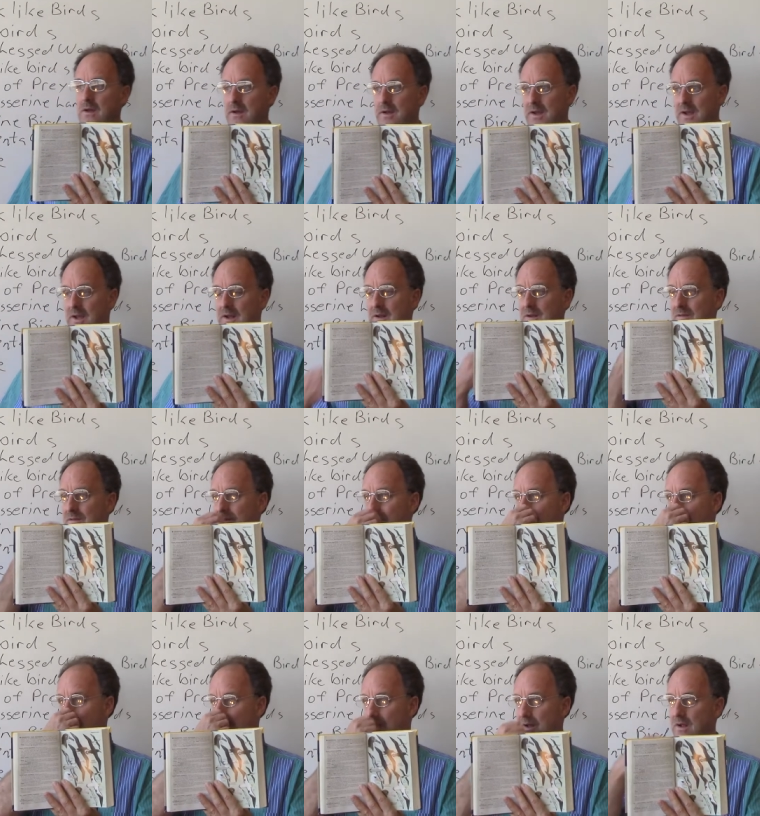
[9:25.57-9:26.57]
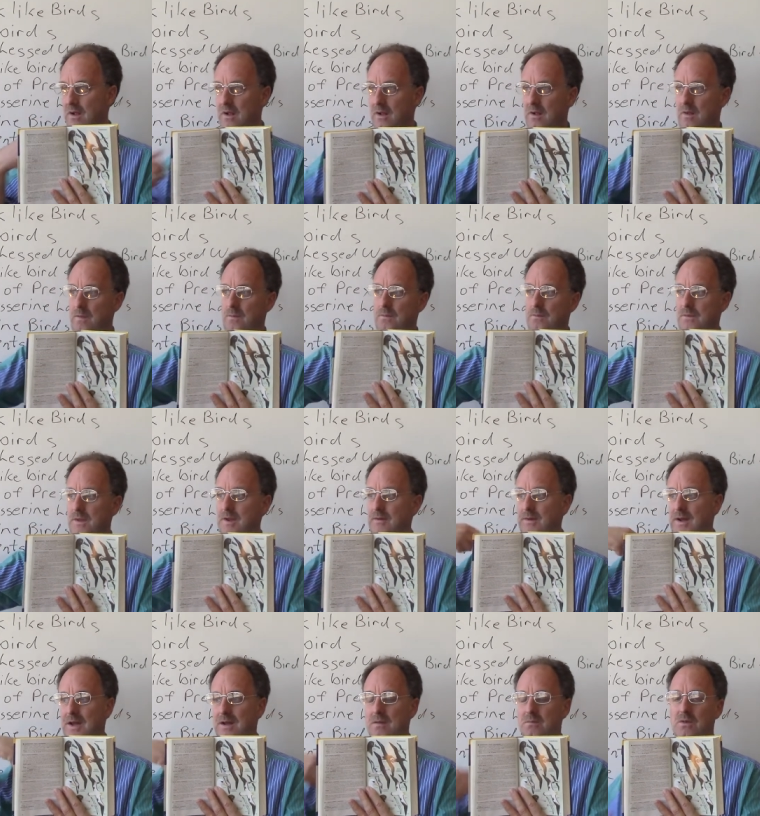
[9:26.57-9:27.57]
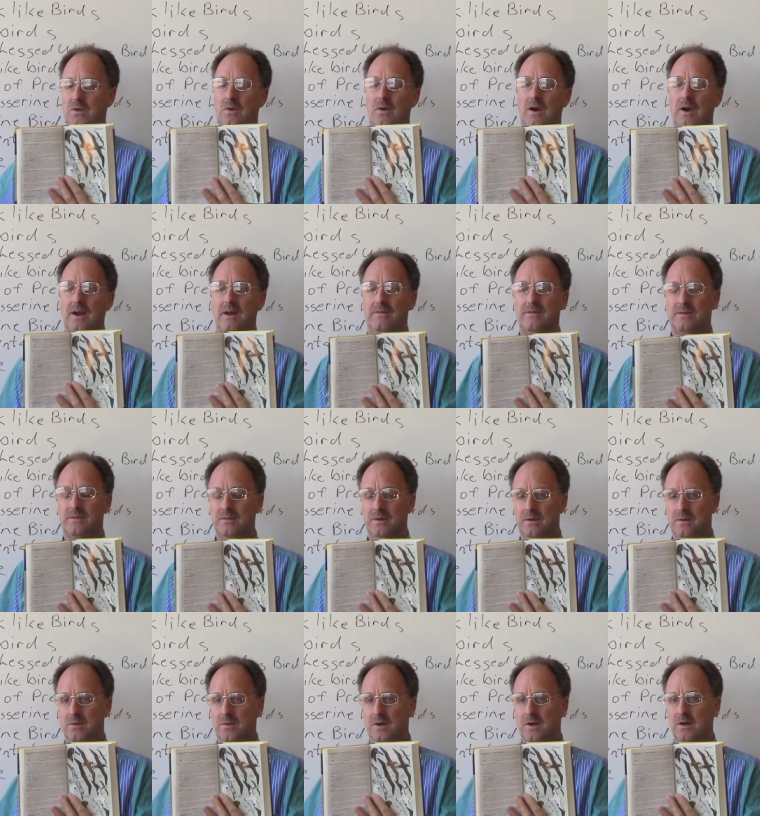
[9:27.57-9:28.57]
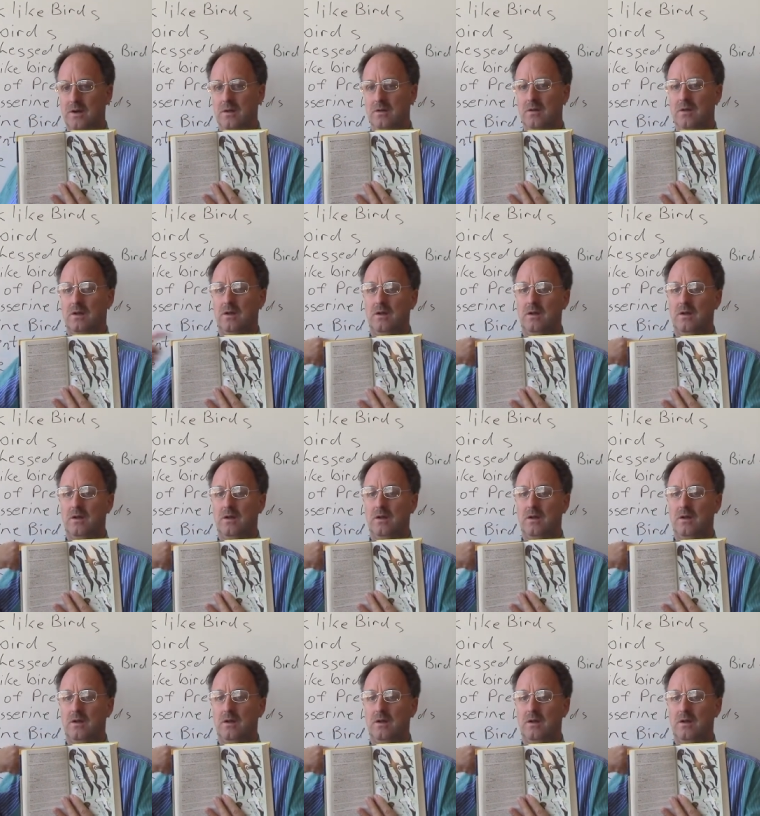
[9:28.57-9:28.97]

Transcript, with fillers: and it's they've had them crash through. Uh,